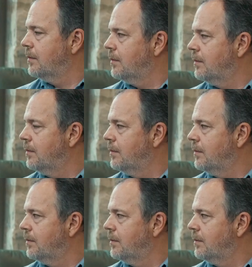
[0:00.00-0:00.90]

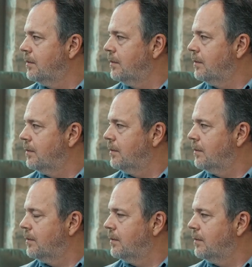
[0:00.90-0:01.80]

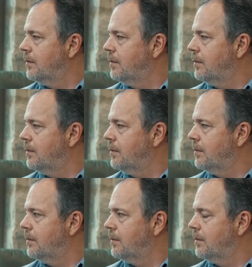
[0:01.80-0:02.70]

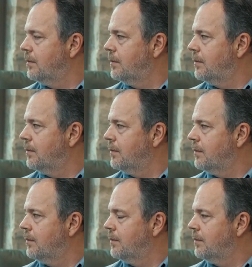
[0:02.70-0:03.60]

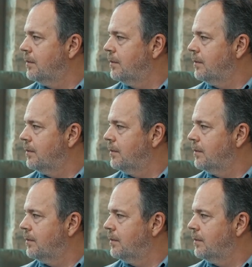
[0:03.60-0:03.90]
This person isn't speaking.